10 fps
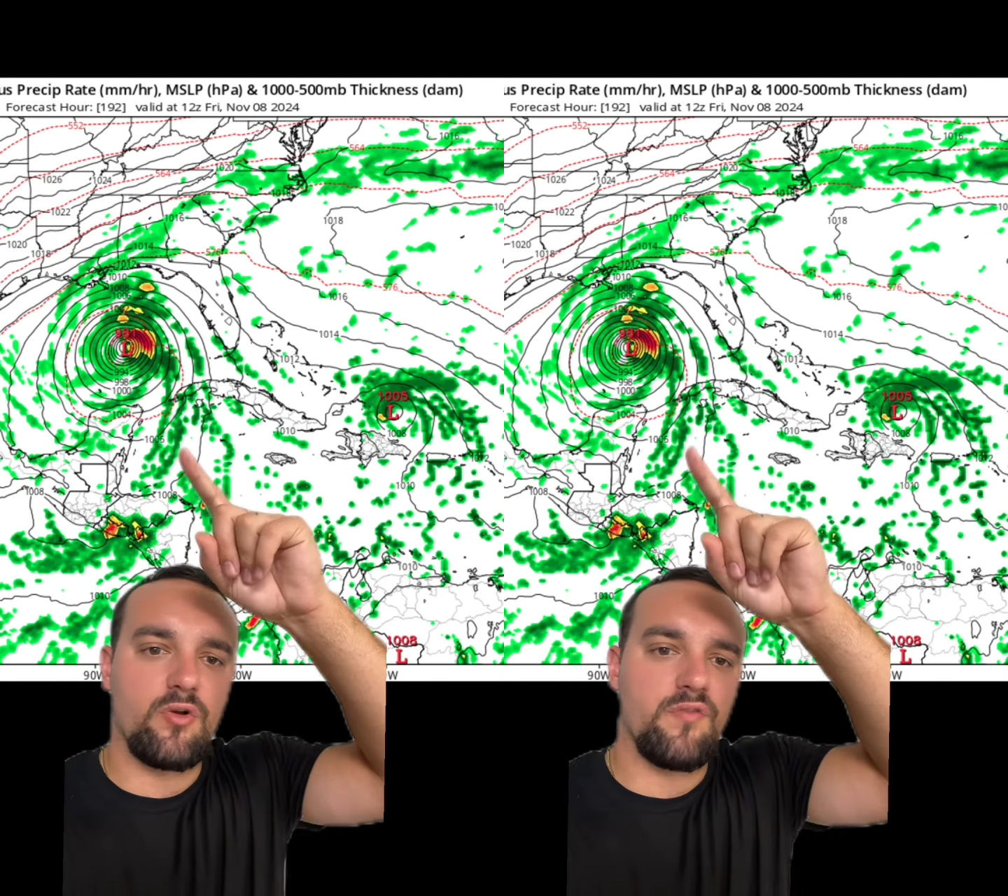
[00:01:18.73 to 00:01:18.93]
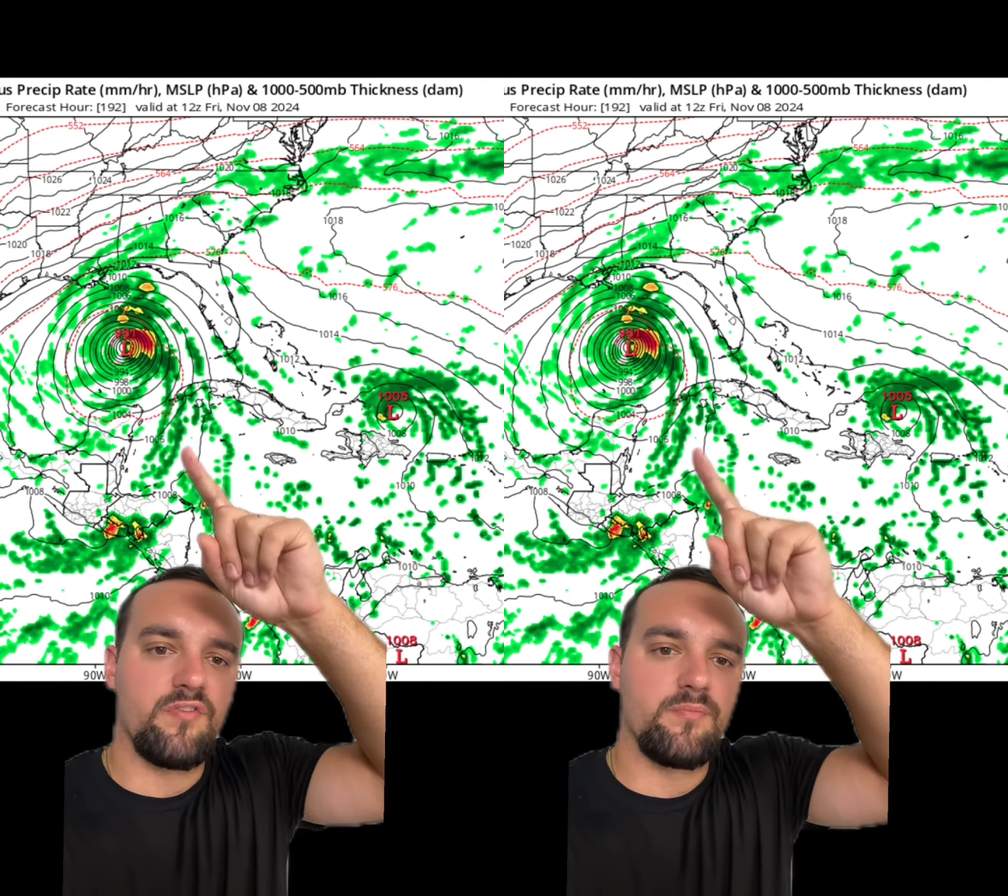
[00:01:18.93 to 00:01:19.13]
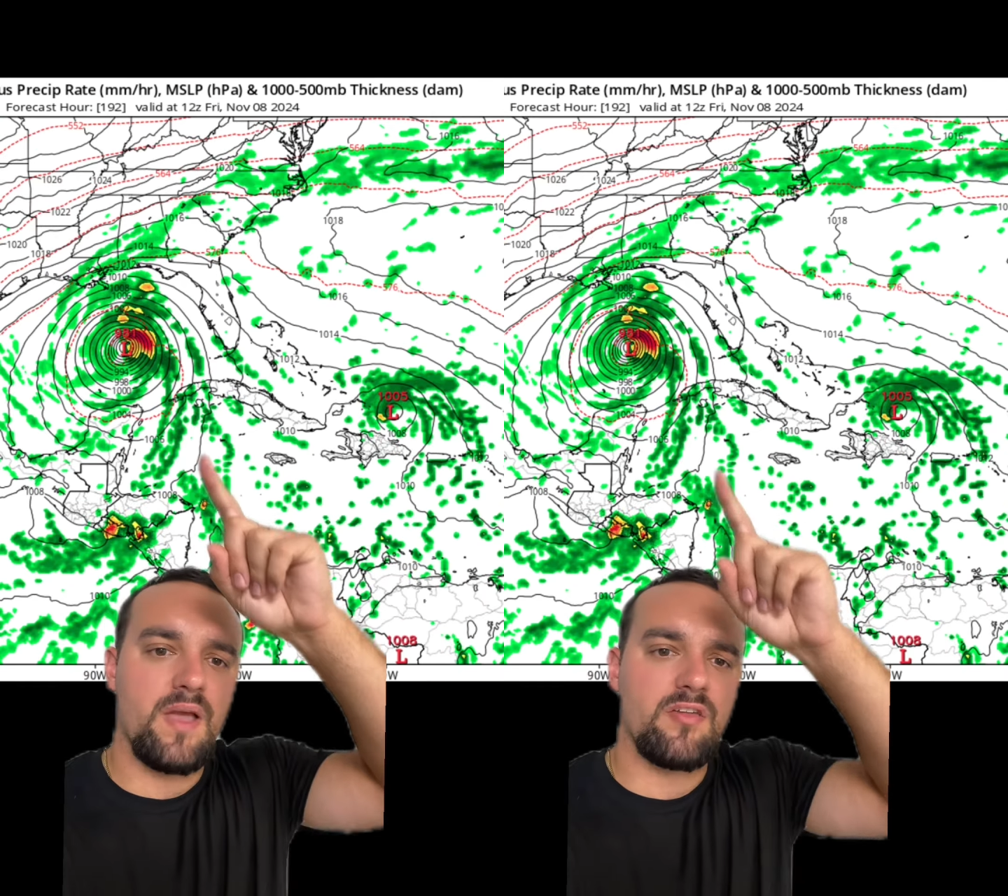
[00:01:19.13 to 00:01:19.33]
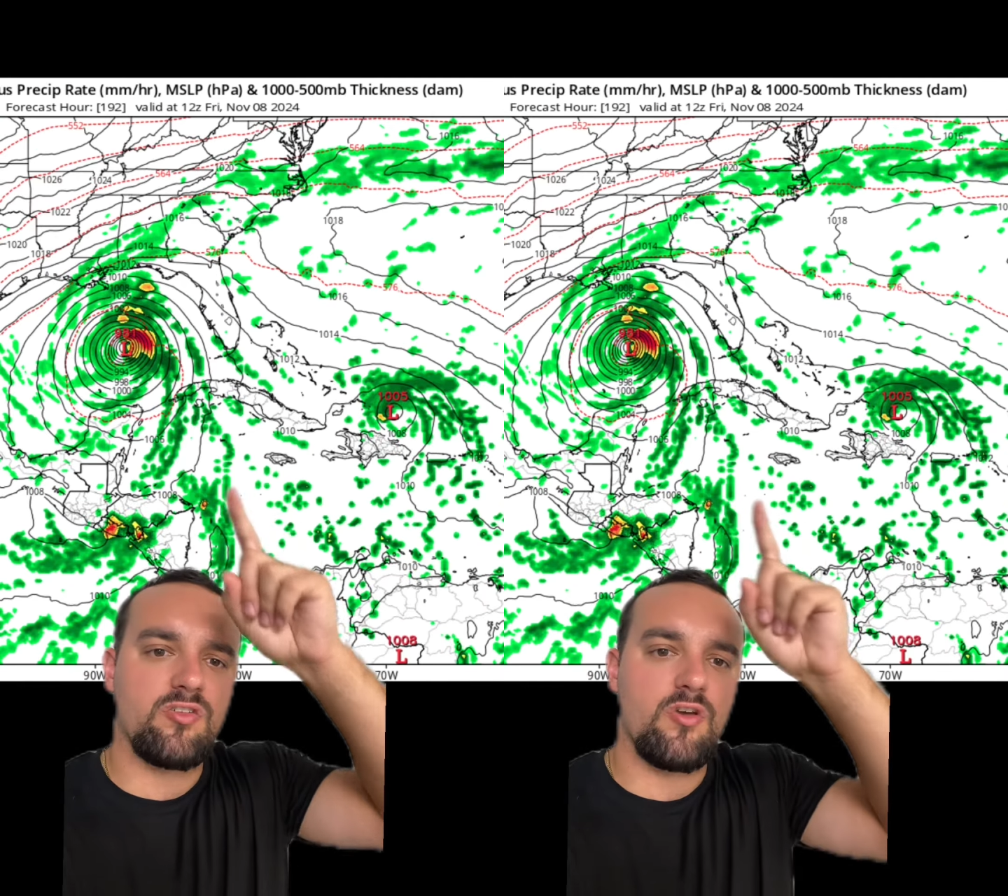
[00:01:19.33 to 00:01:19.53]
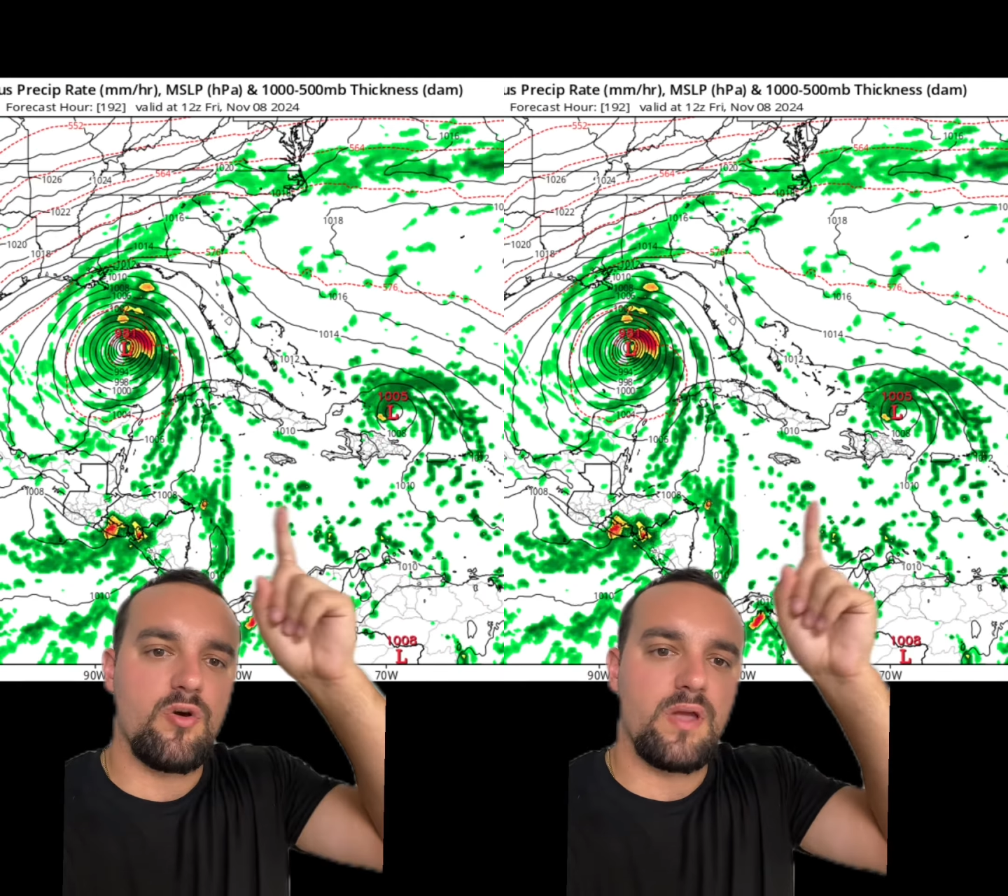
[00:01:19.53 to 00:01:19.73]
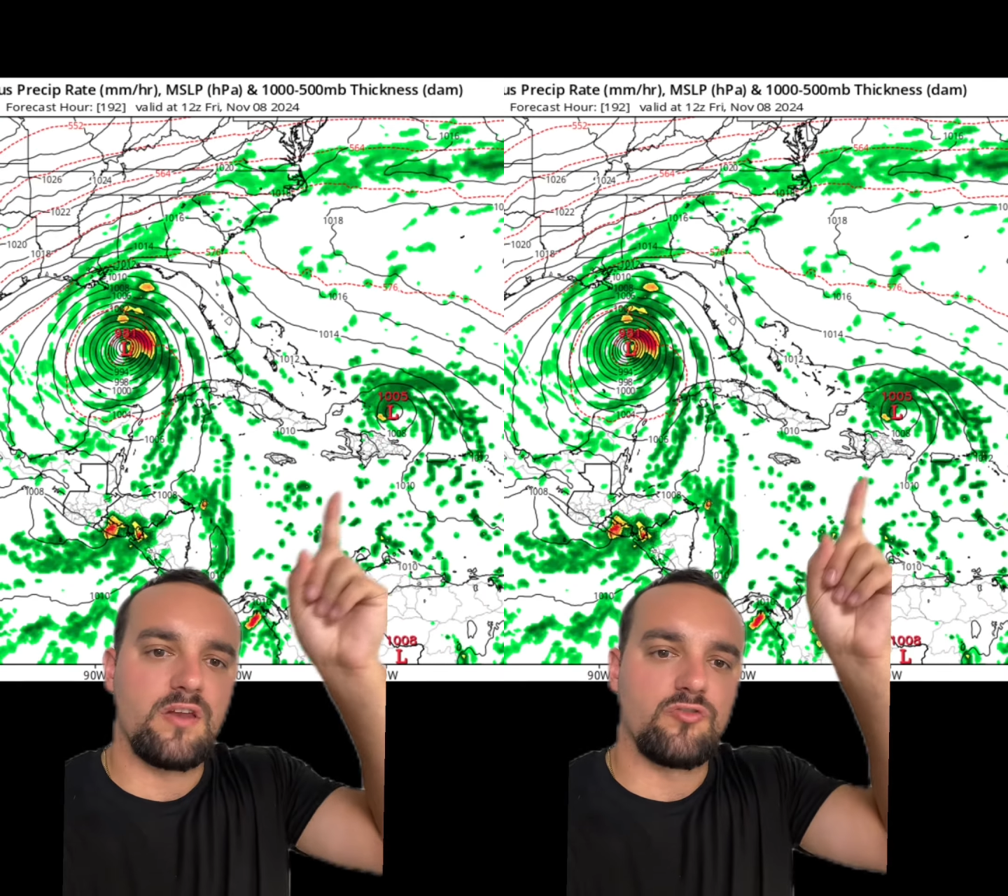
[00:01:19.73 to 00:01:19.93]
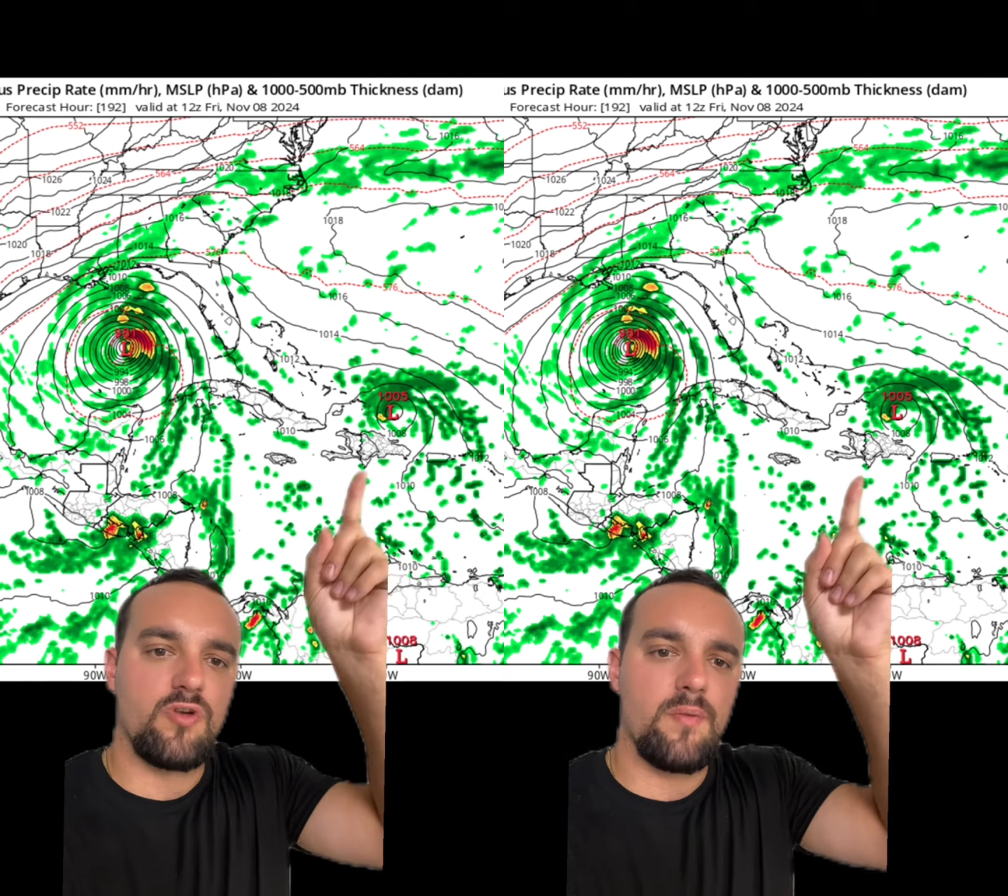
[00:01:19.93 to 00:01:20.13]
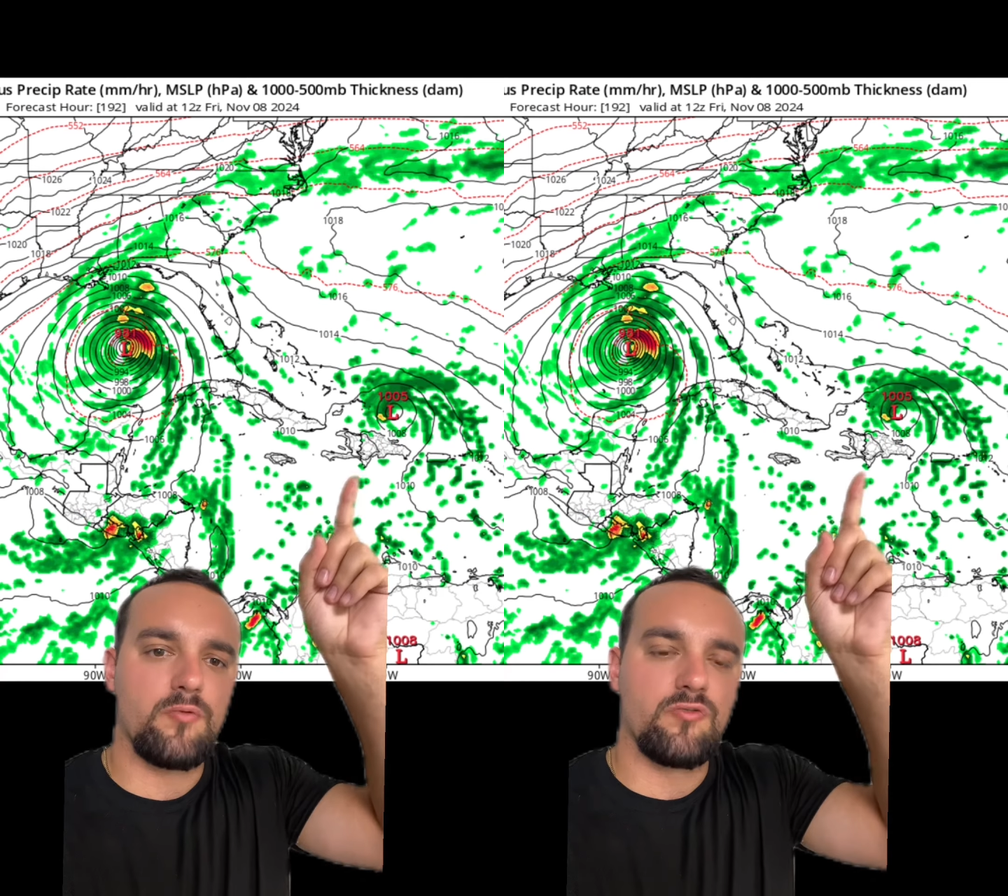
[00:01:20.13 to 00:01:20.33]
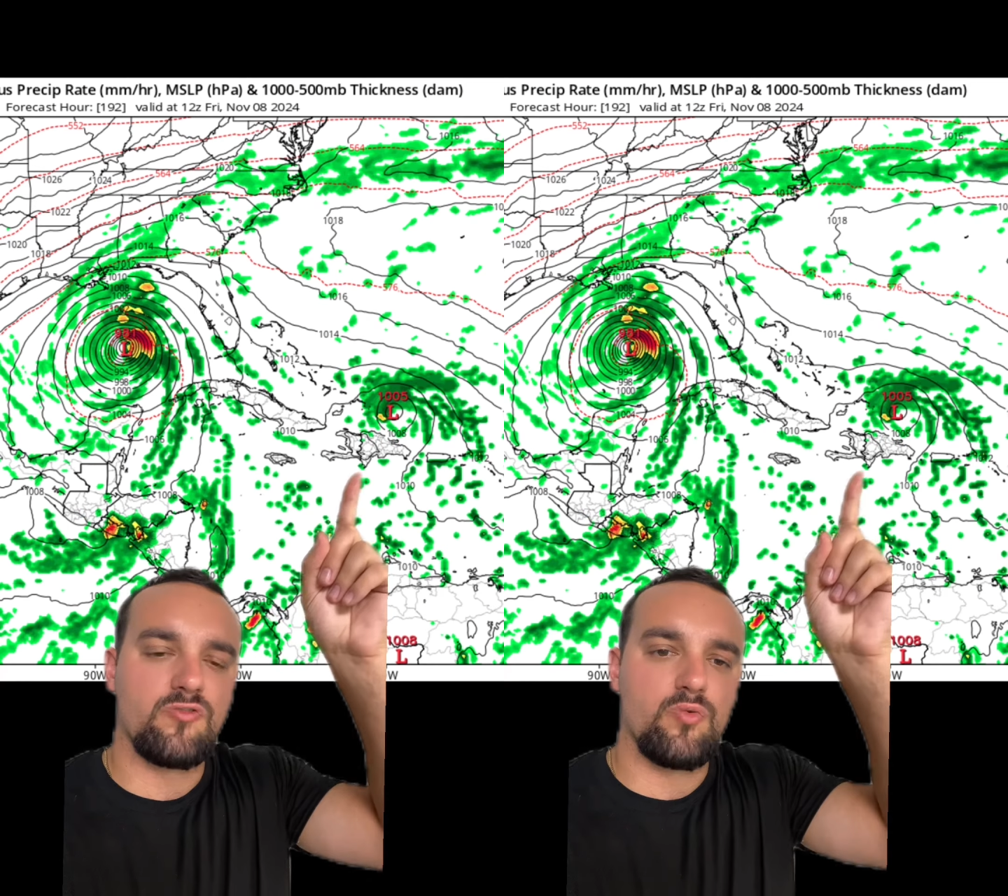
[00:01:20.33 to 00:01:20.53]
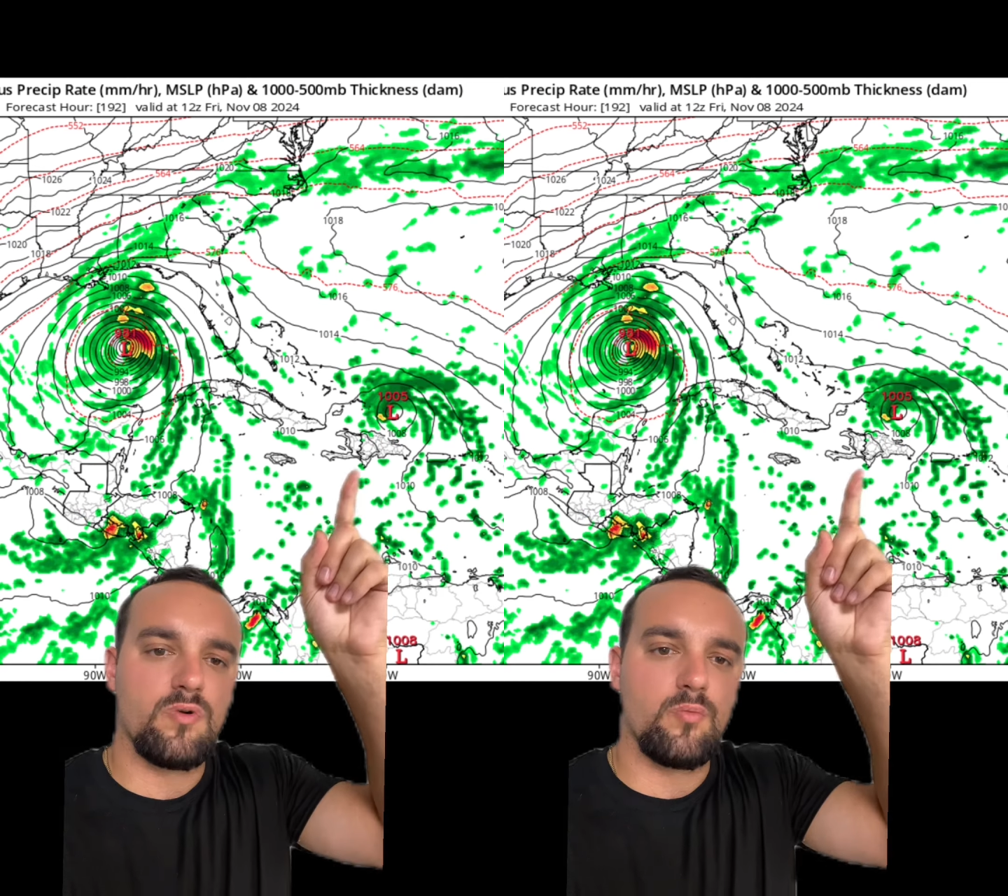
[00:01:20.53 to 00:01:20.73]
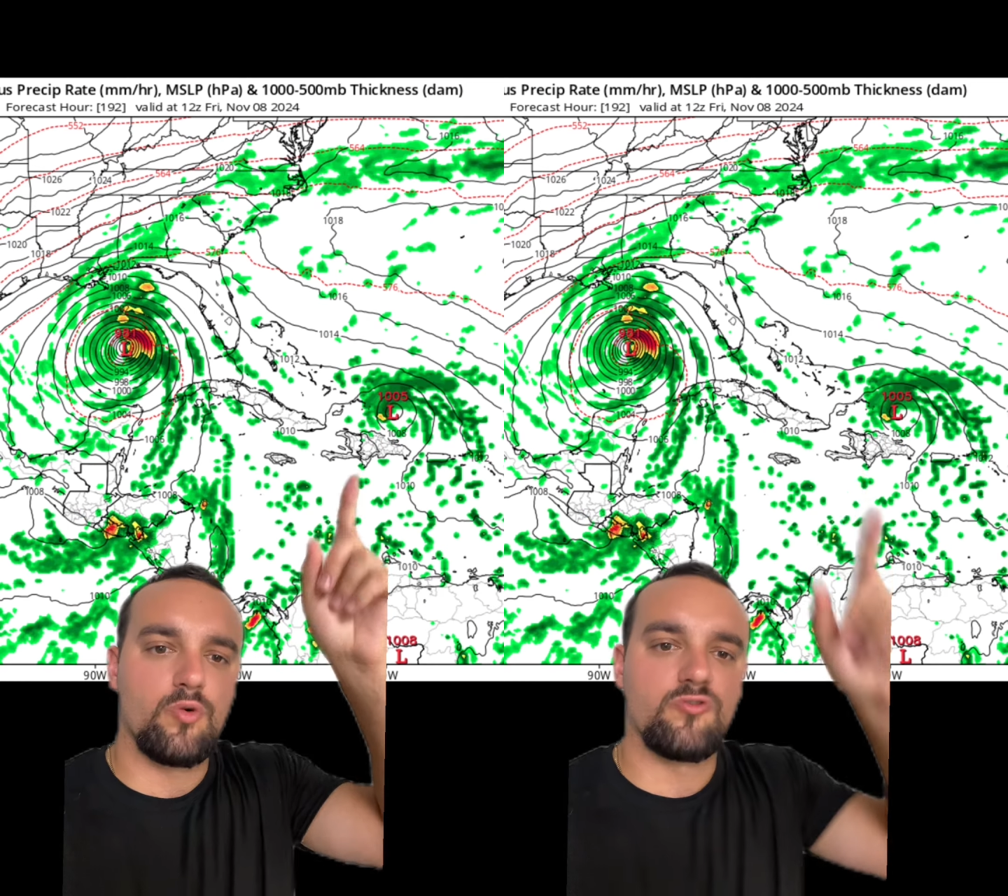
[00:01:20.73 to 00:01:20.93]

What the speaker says: Gulf of Mexico and a tropical storm